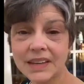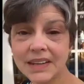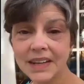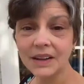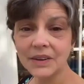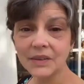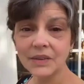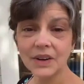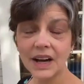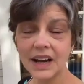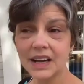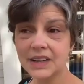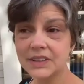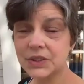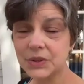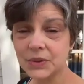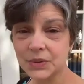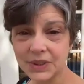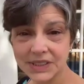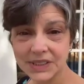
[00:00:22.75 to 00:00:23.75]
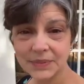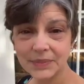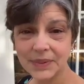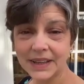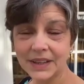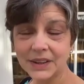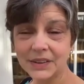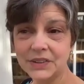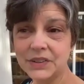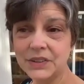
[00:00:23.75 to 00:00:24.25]
Now, I talked
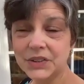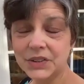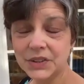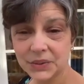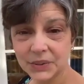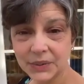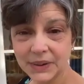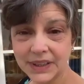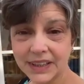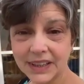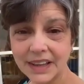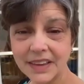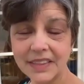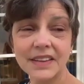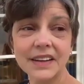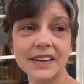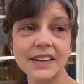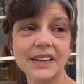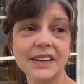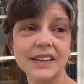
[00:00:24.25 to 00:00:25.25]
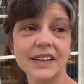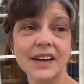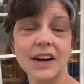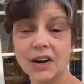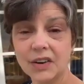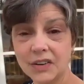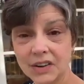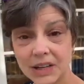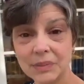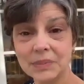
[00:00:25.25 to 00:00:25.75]
about doing the
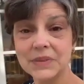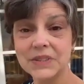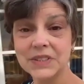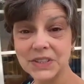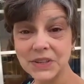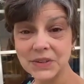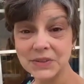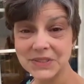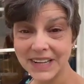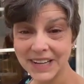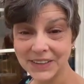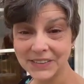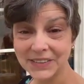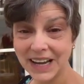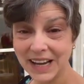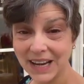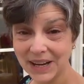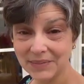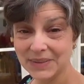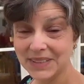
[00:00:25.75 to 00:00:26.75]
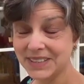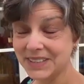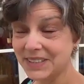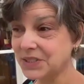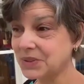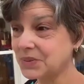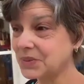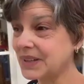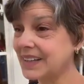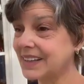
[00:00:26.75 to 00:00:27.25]
hurry up and slow down habit
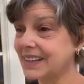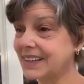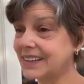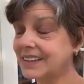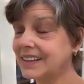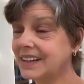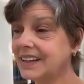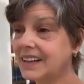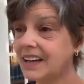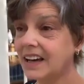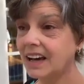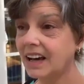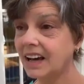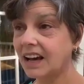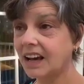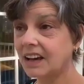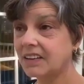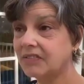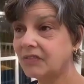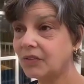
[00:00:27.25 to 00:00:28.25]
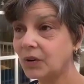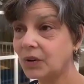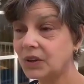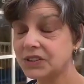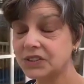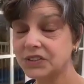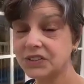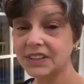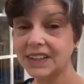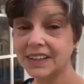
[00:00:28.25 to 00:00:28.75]
this week and I
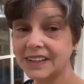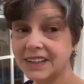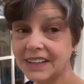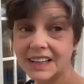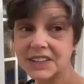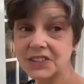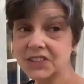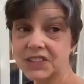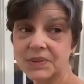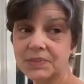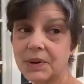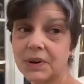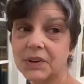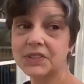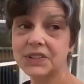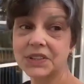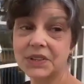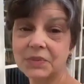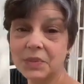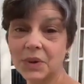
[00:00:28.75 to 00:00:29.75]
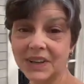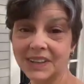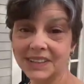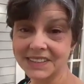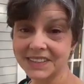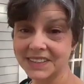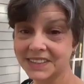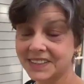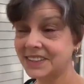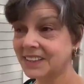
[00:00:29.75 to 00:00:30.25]
faltered on it. I just posted
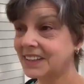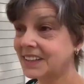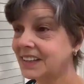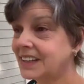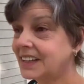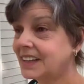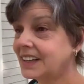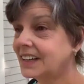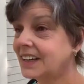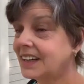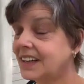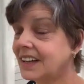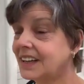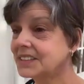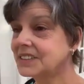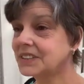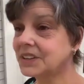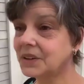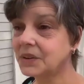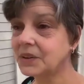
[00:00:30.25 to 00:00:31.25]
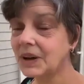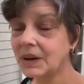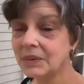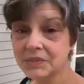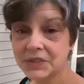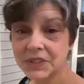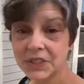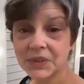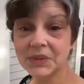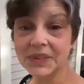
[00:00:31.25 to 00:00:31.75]
once. So
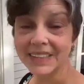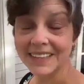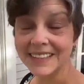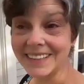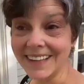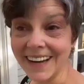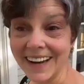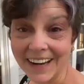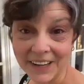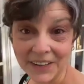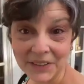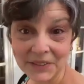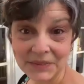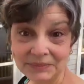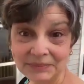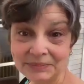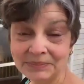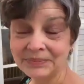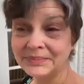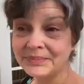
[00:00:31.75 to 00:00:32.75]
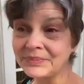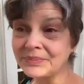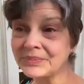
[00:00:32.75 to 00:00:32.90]
I'm doing it now.